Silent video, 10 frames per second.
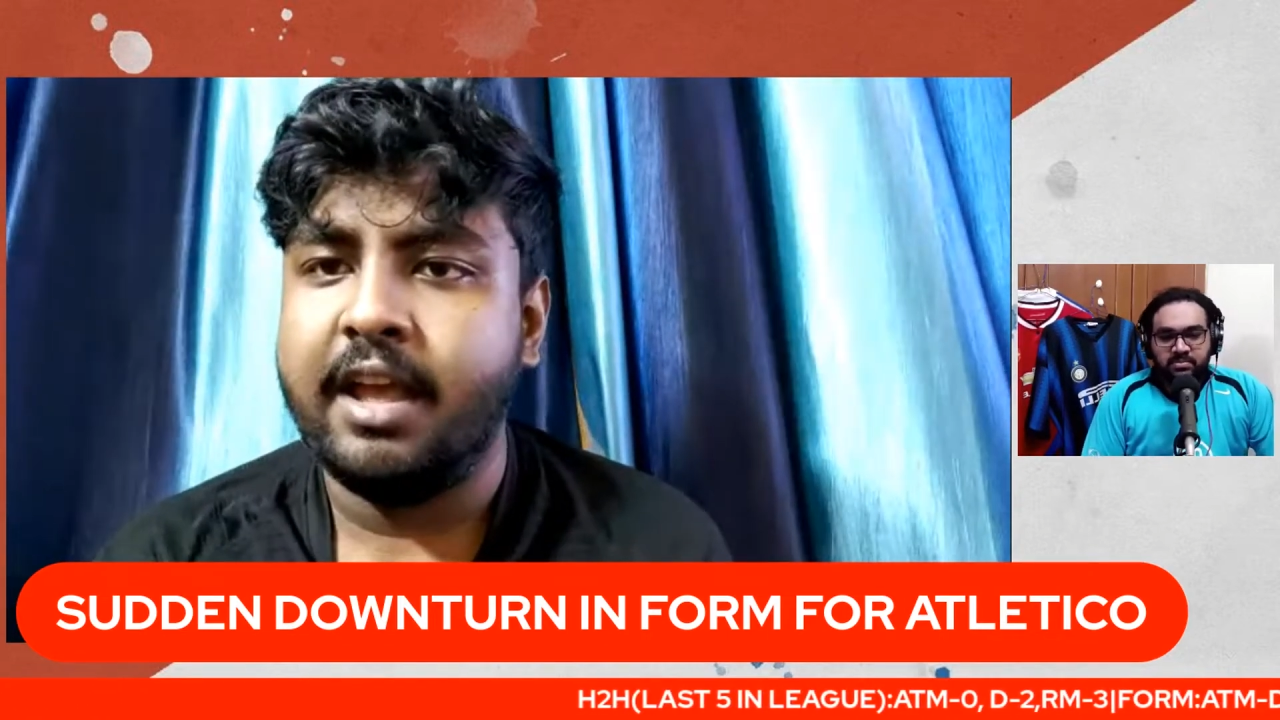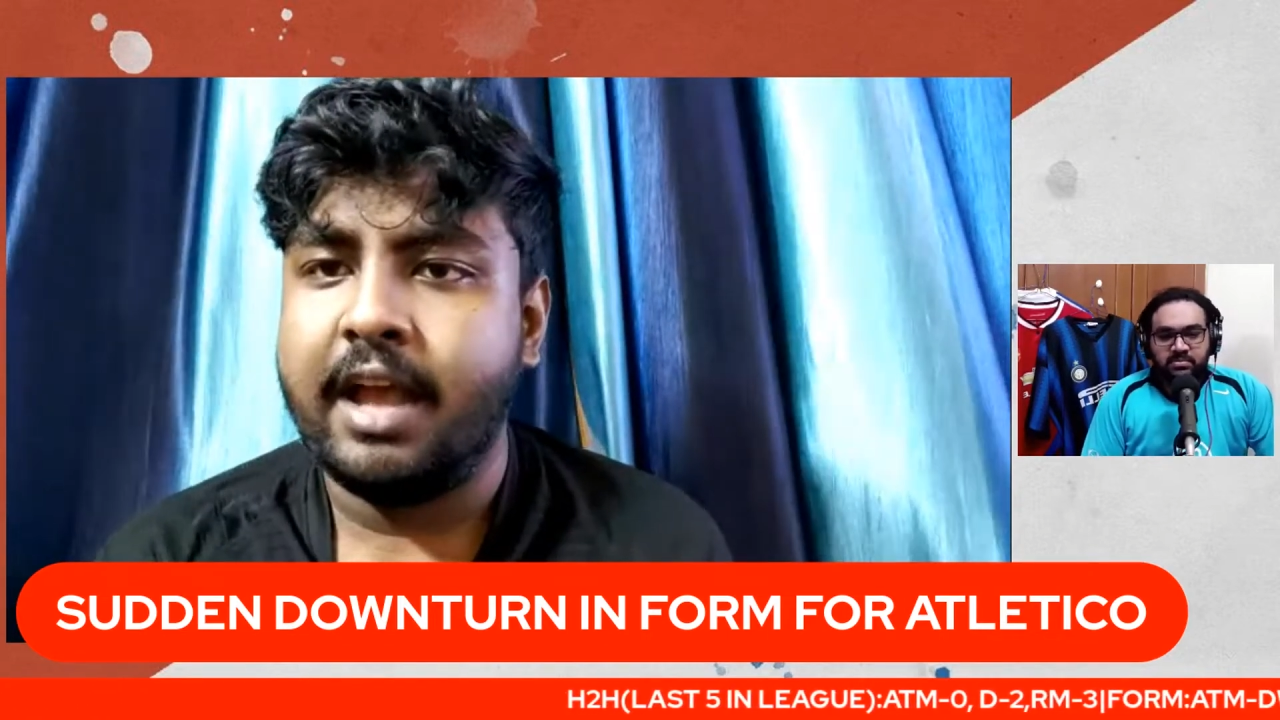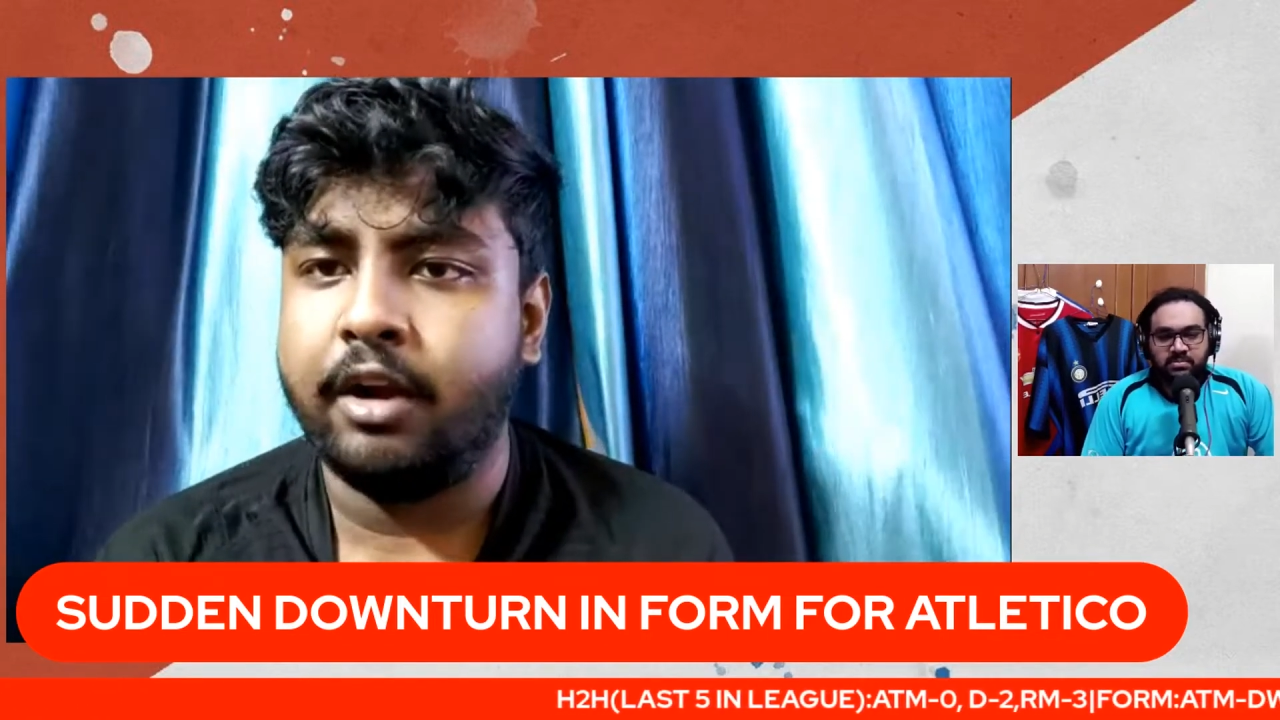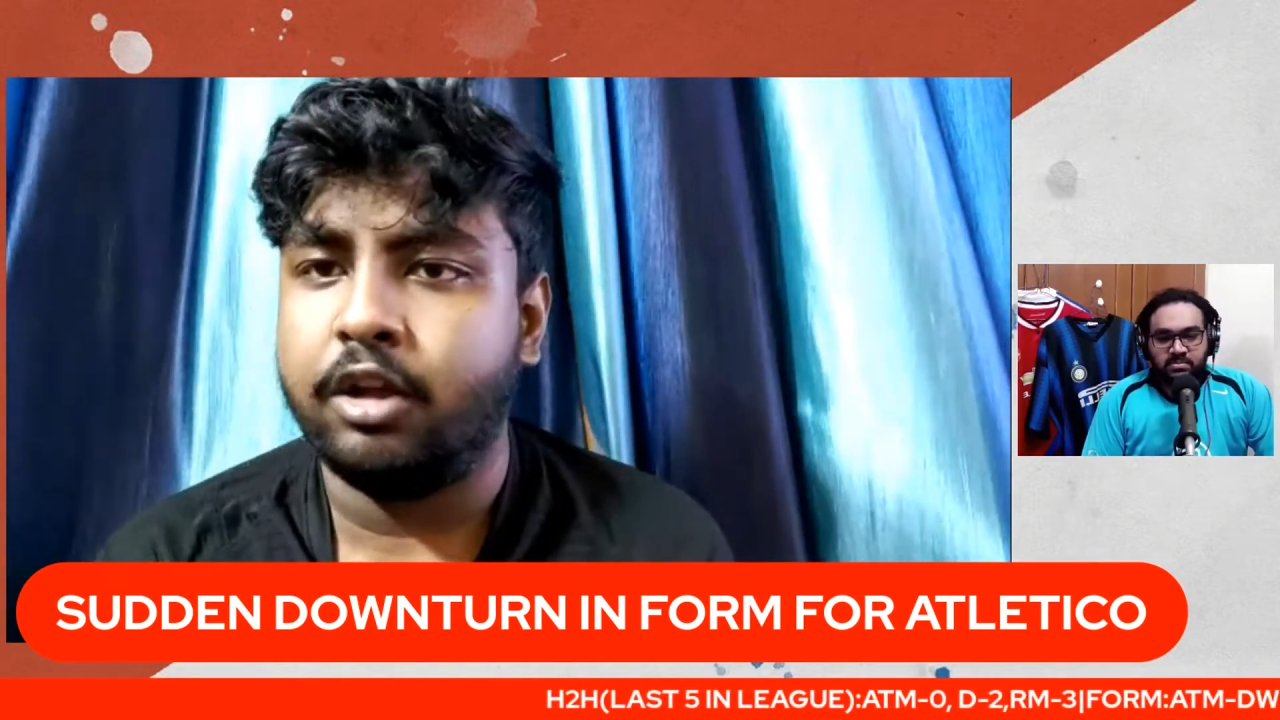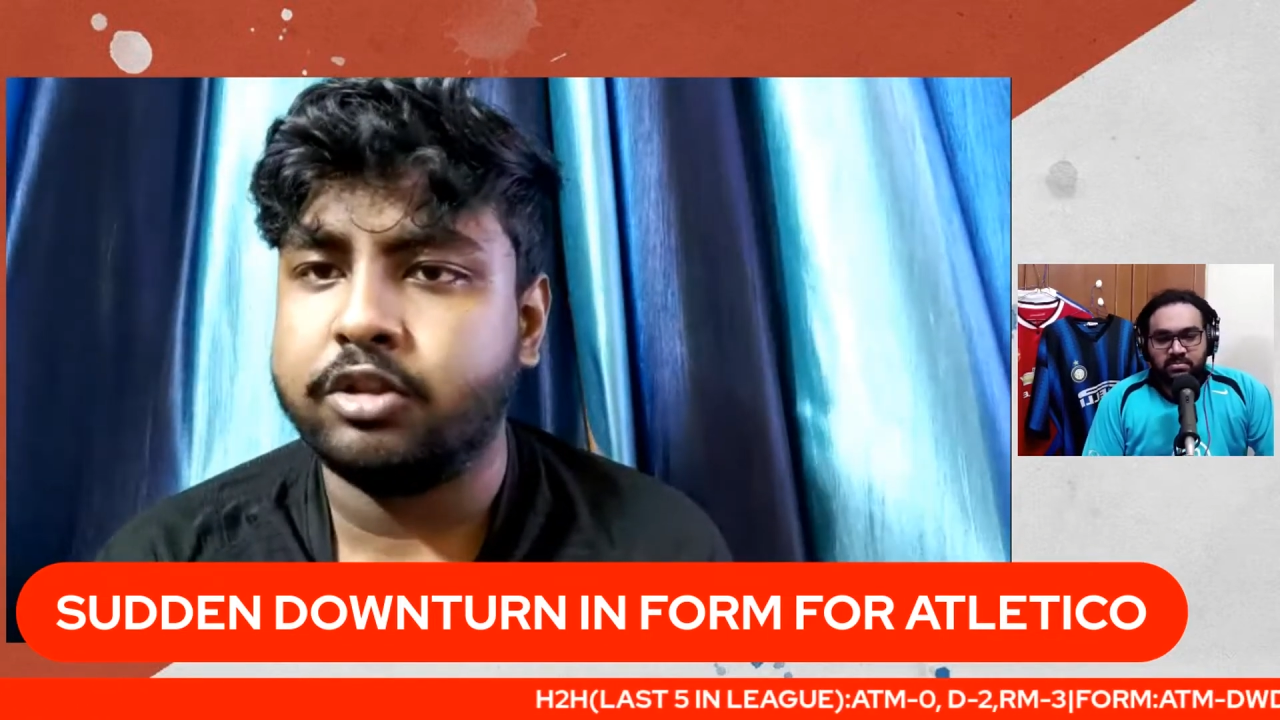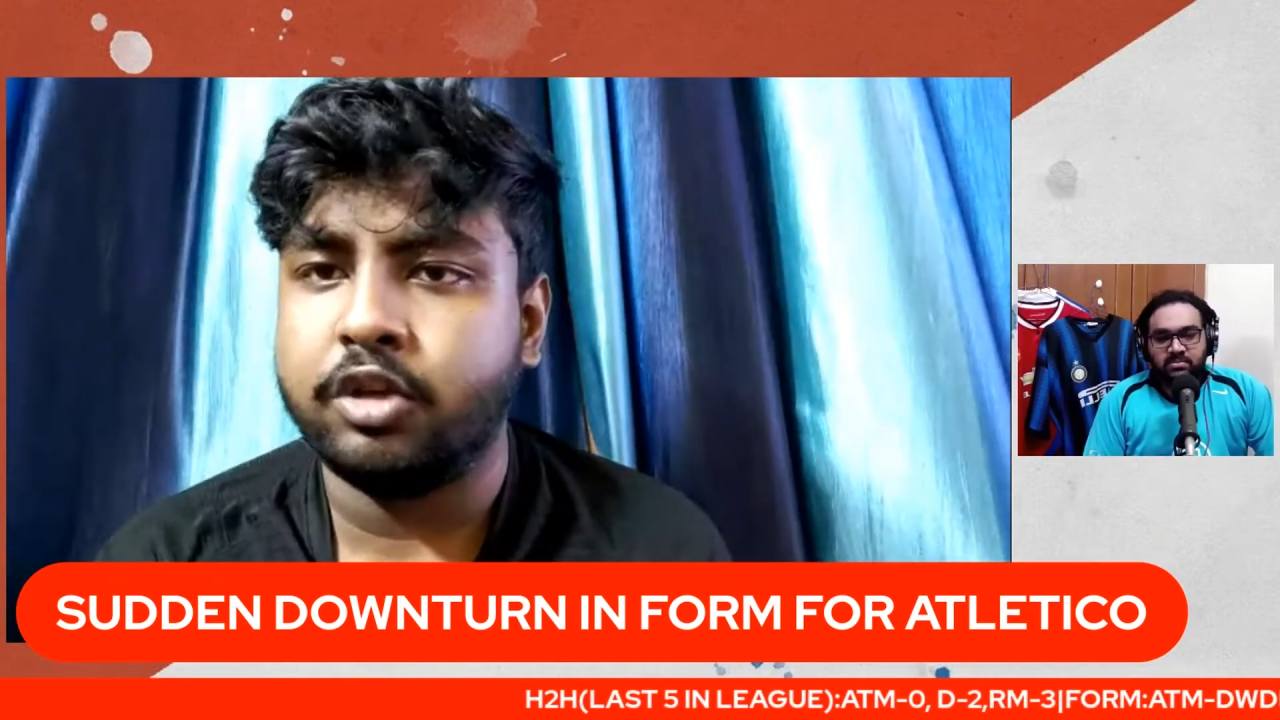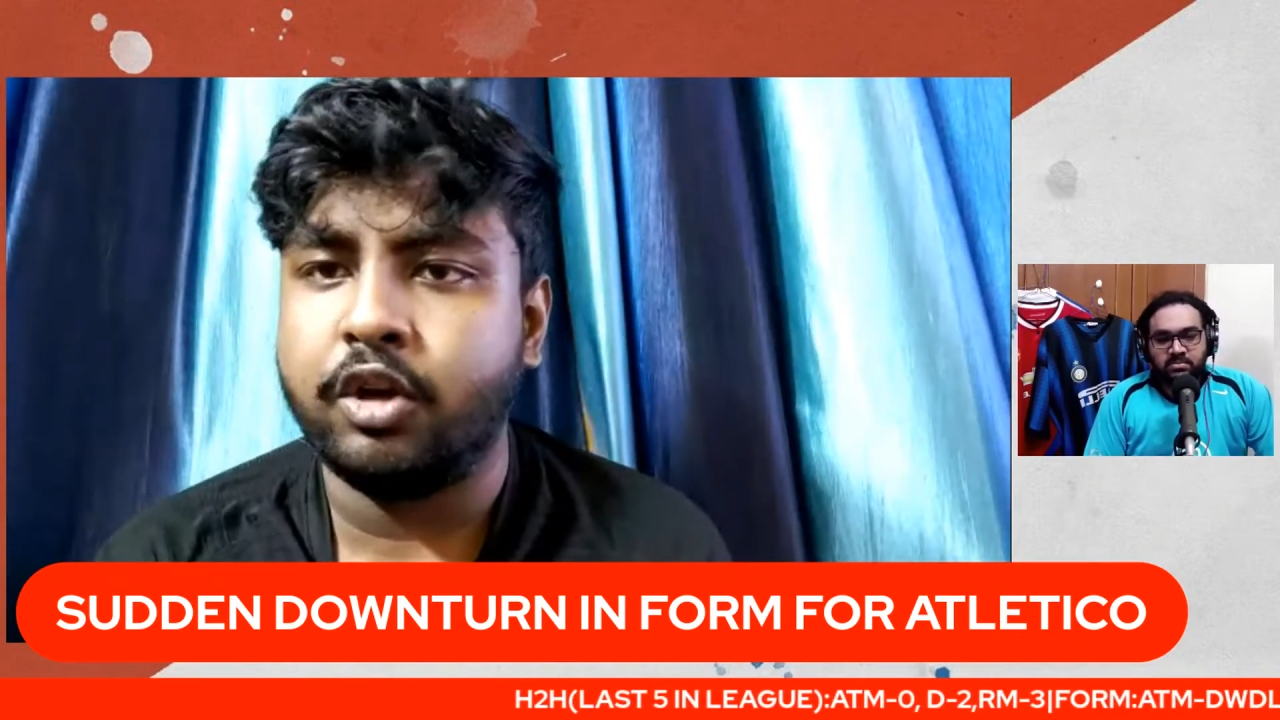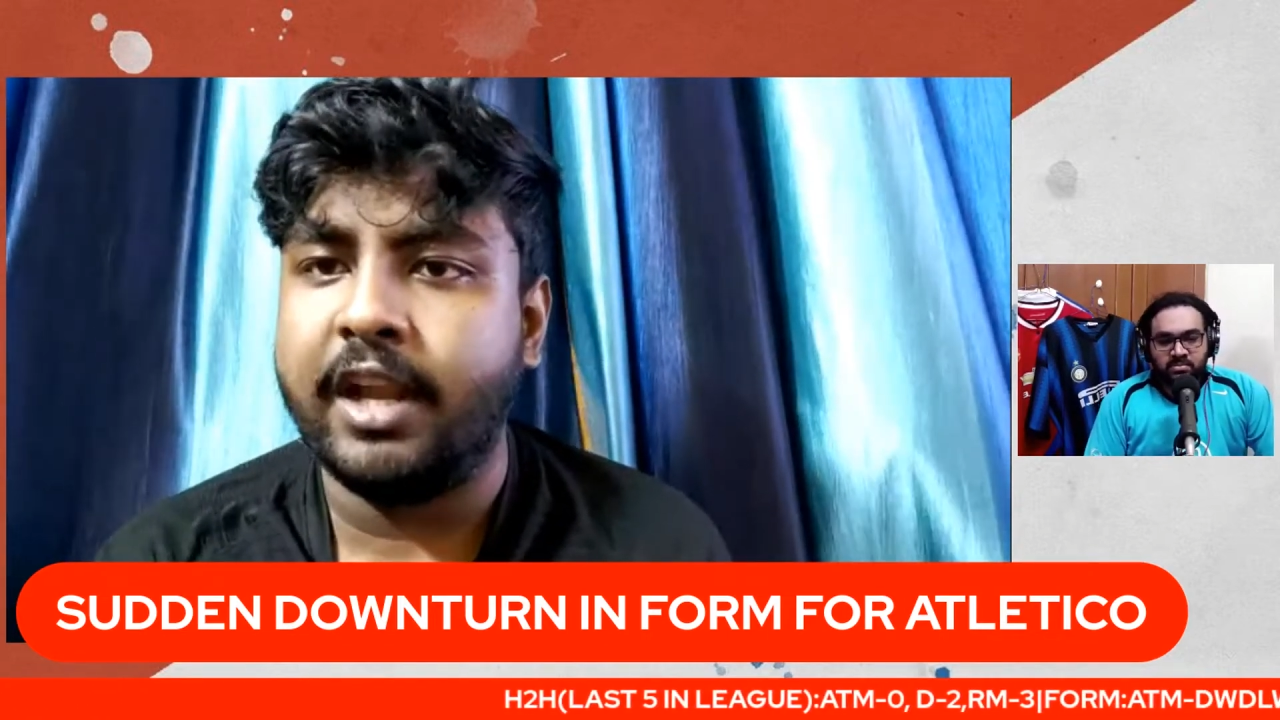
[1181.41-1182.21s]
and also not